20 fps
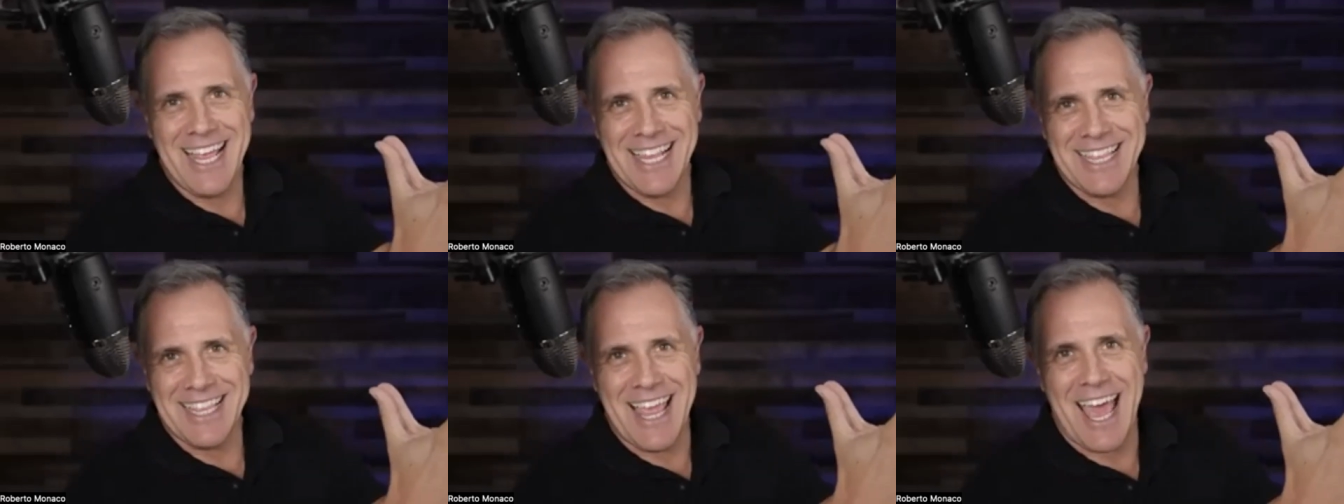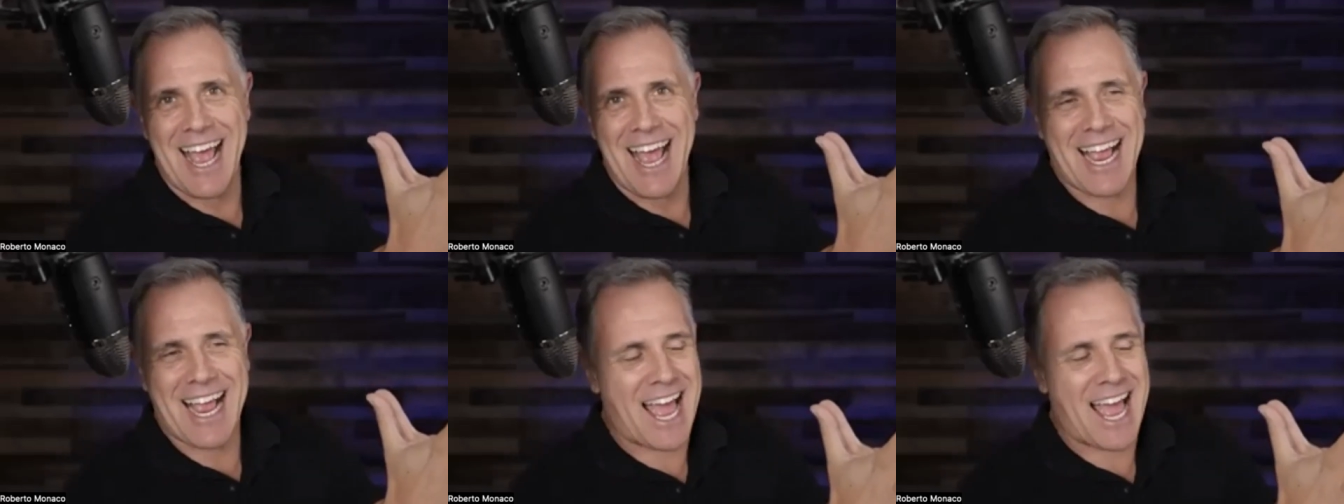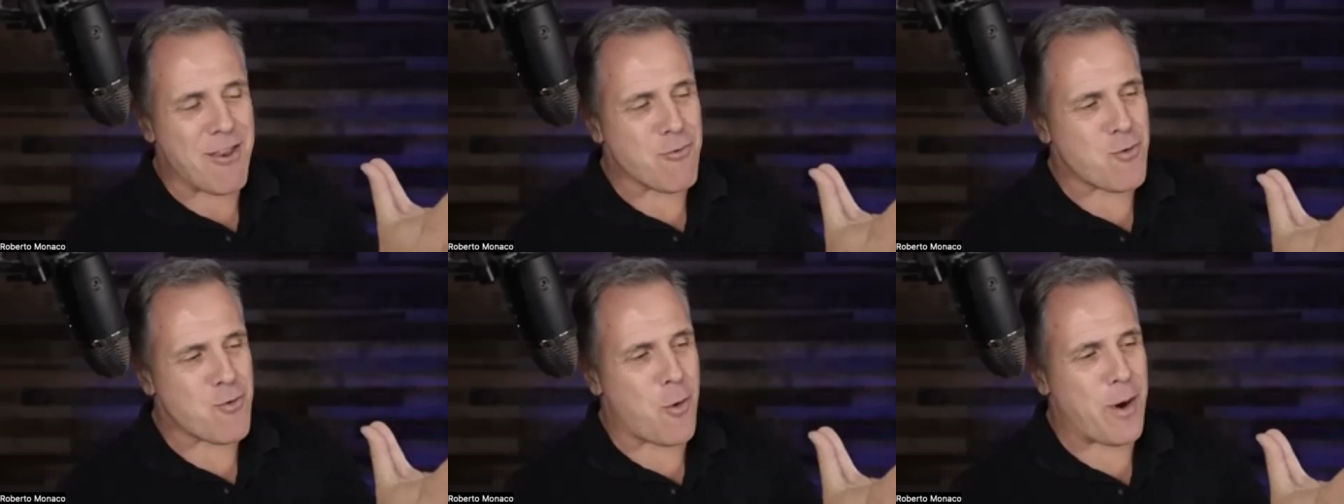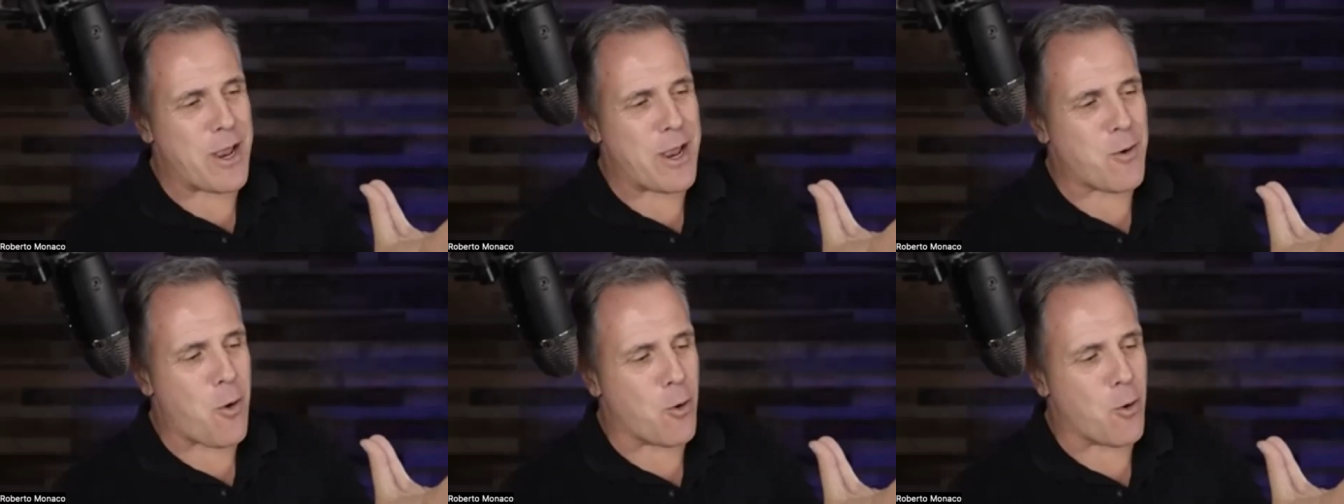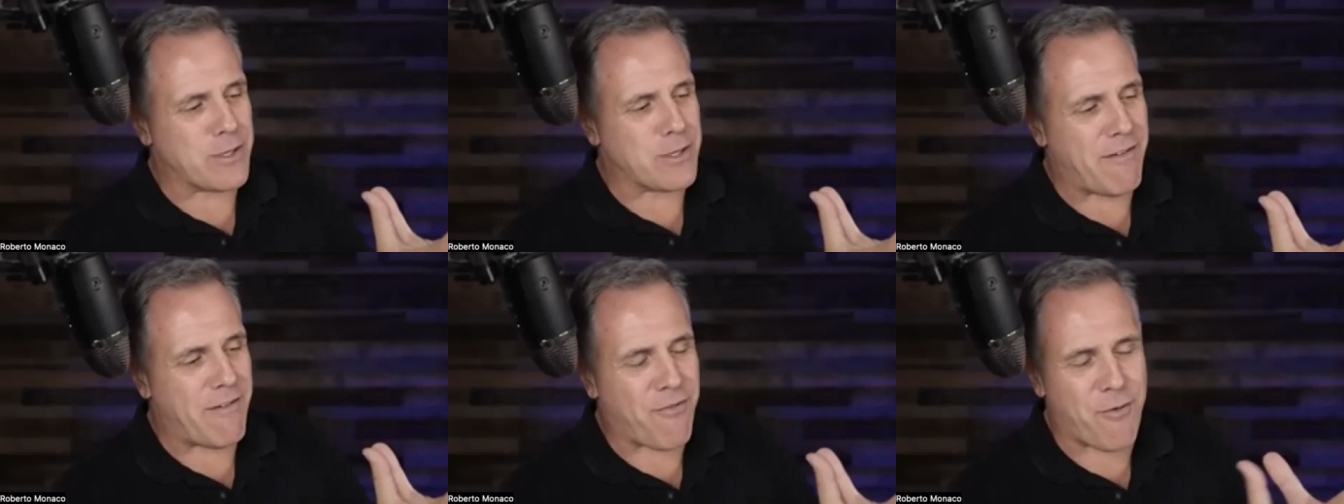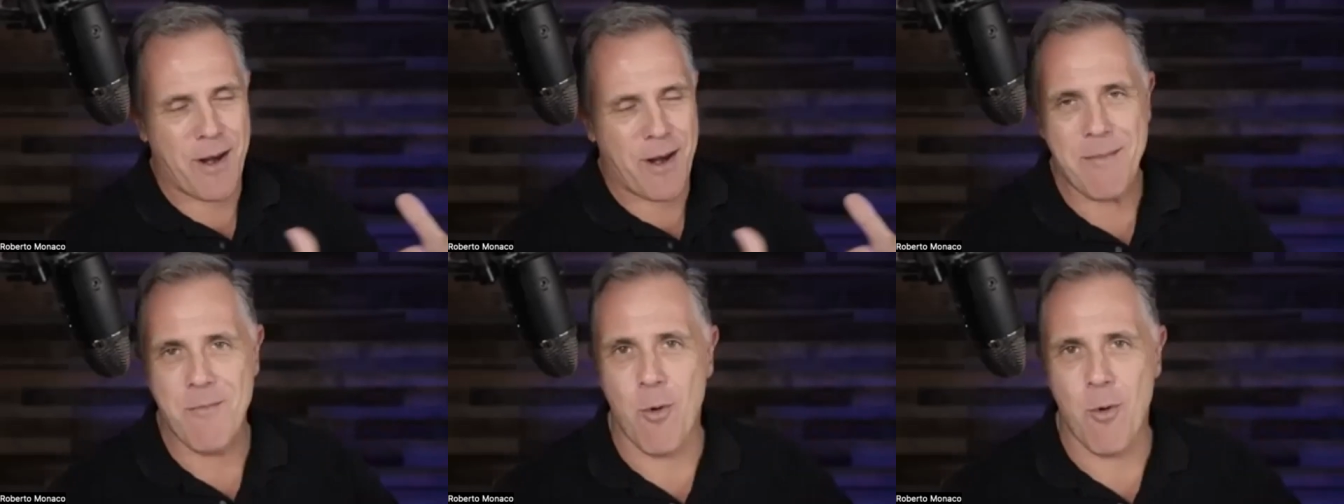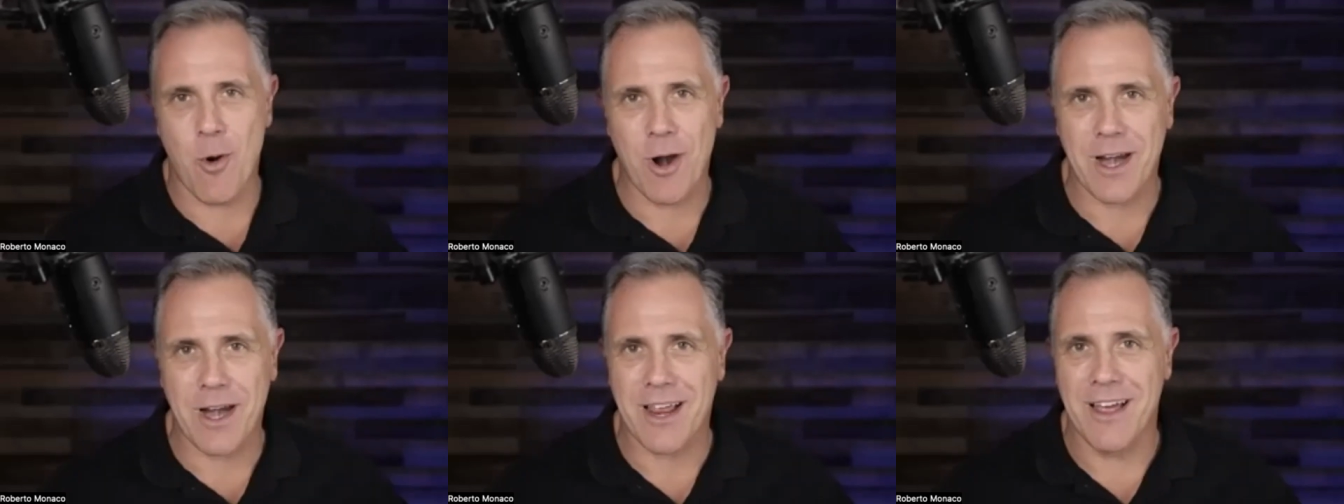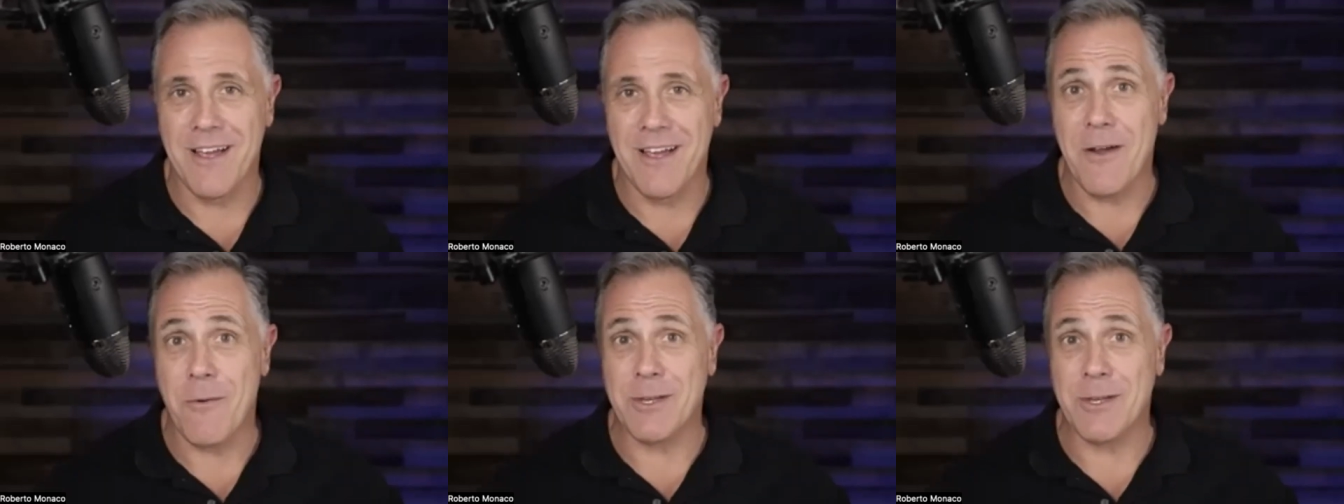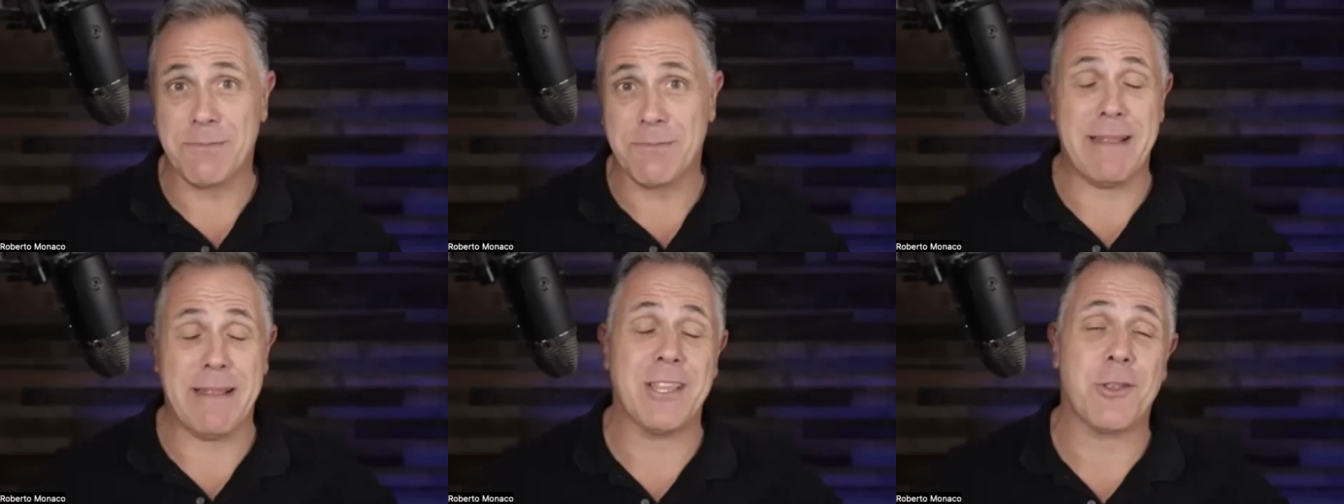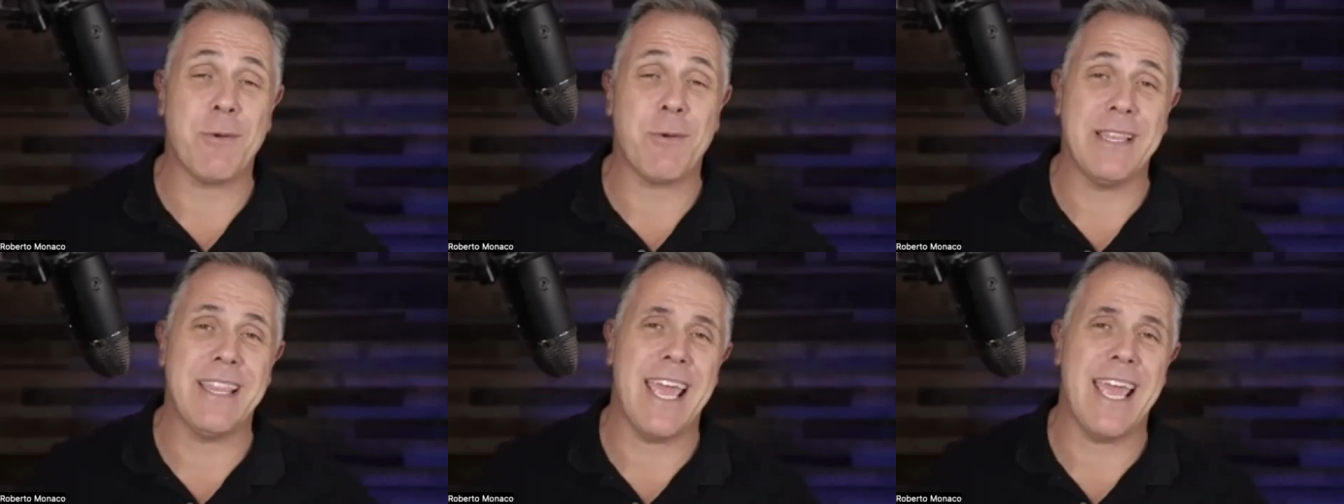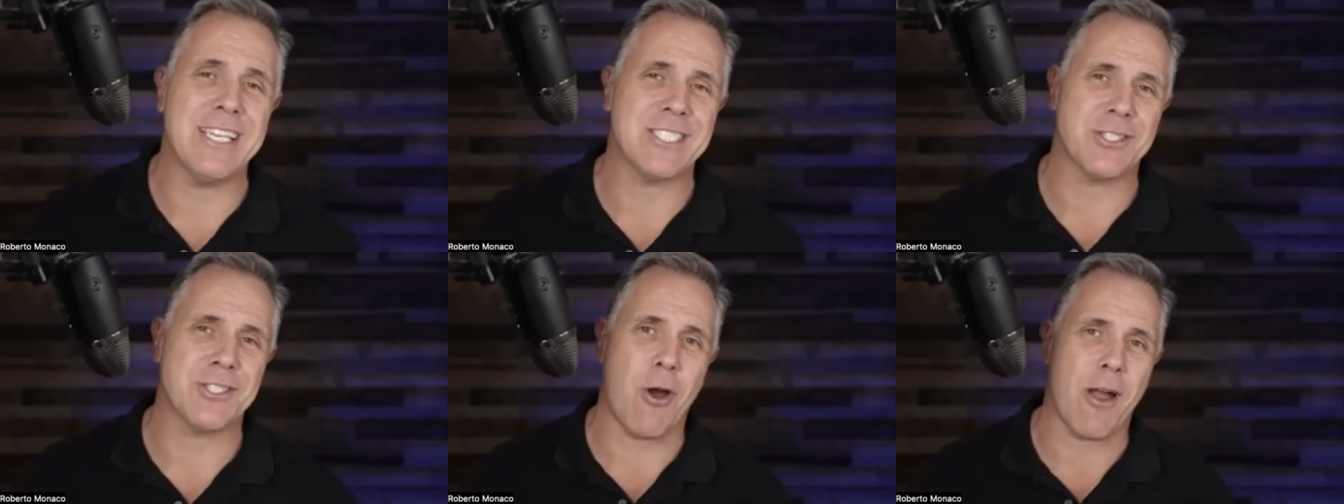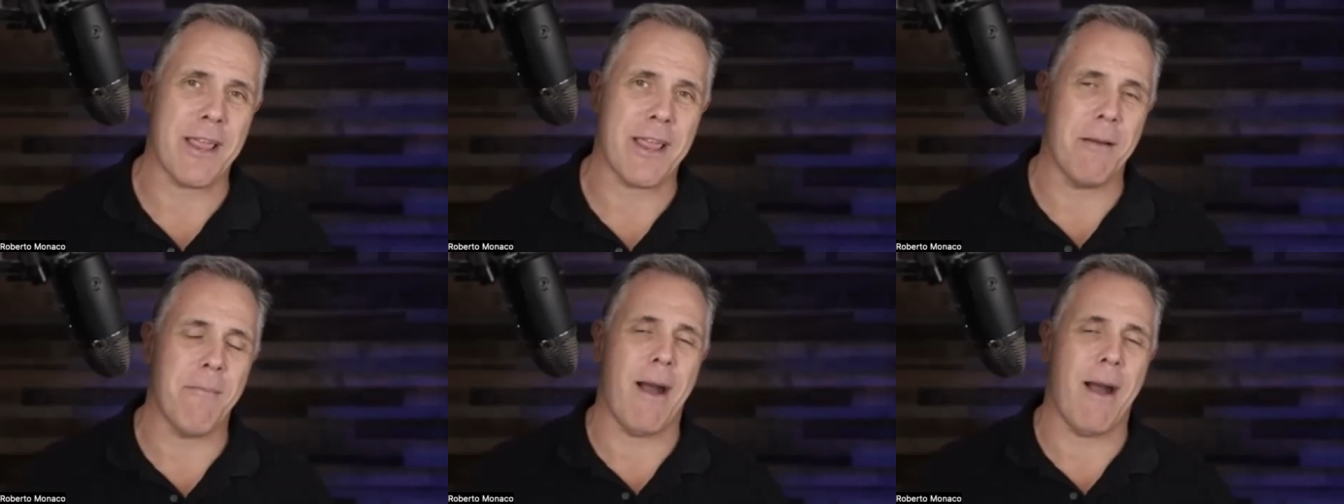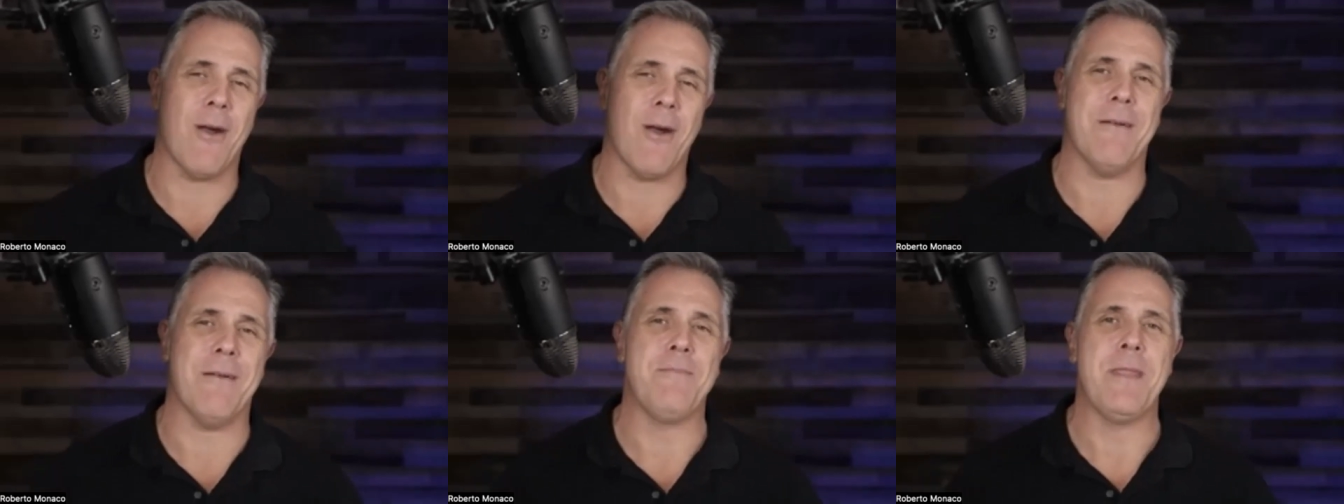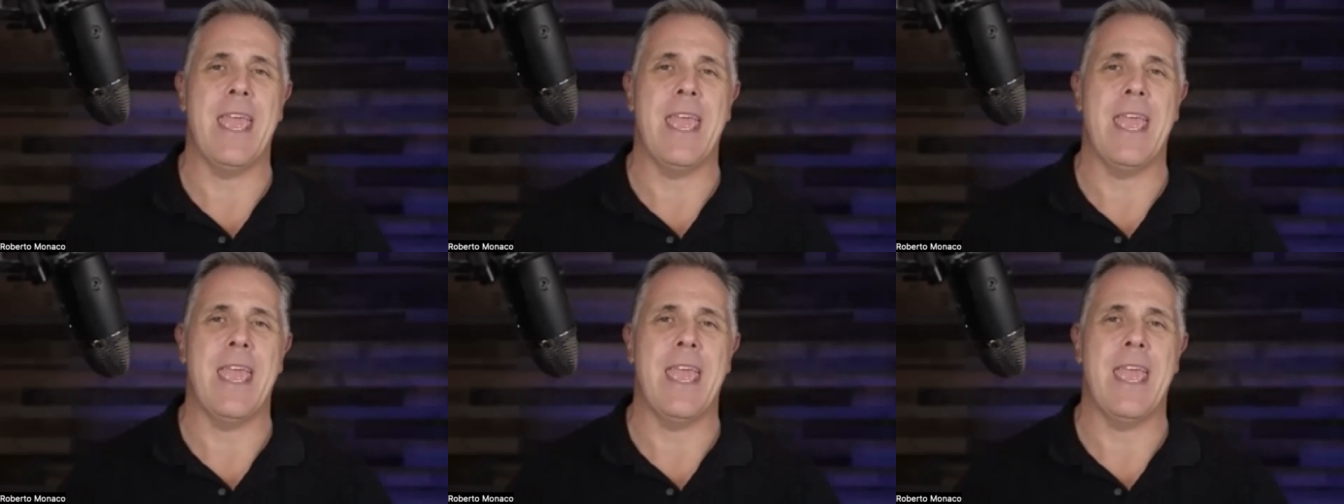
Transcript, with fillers: that kind of quote unquote the framework we spent three days talking about it